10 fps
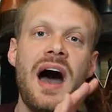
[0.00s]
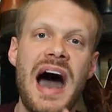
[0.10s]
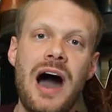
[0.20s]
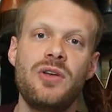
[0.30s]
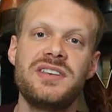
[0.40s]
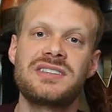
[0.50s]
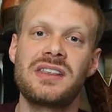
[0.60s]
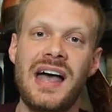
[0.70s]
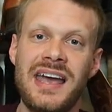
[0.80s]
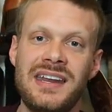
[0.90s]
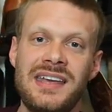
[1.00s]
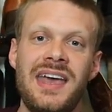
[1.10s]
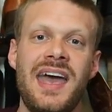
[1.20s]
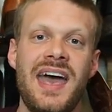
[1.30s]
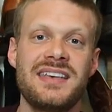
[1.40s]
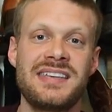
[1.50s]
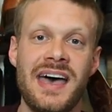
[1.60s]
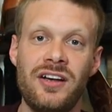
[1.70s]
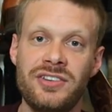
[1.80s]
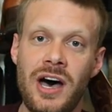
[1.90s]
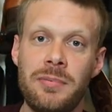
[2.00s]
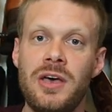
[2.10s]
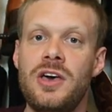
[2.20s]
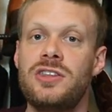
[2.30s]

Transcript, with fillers: how this lining has held up